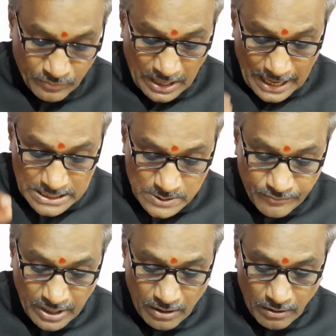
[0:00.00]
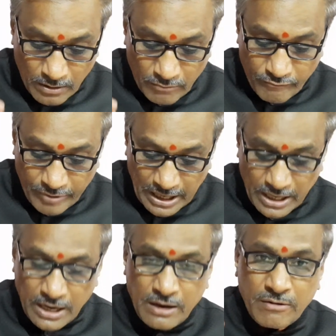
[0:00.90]
has been a
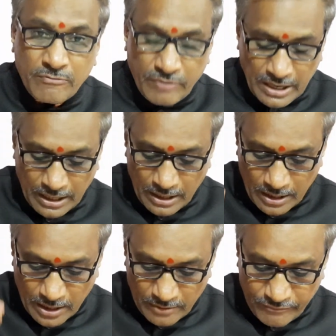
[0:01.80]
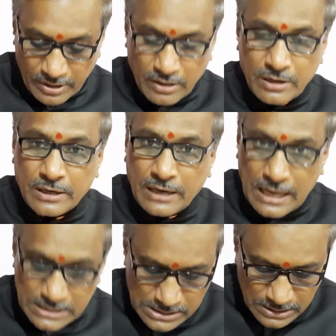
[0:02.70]
very difficult
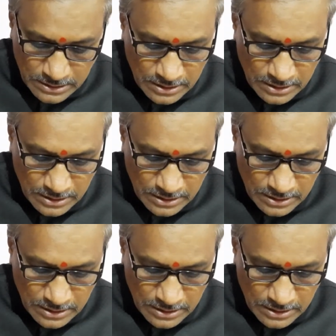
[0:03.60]
task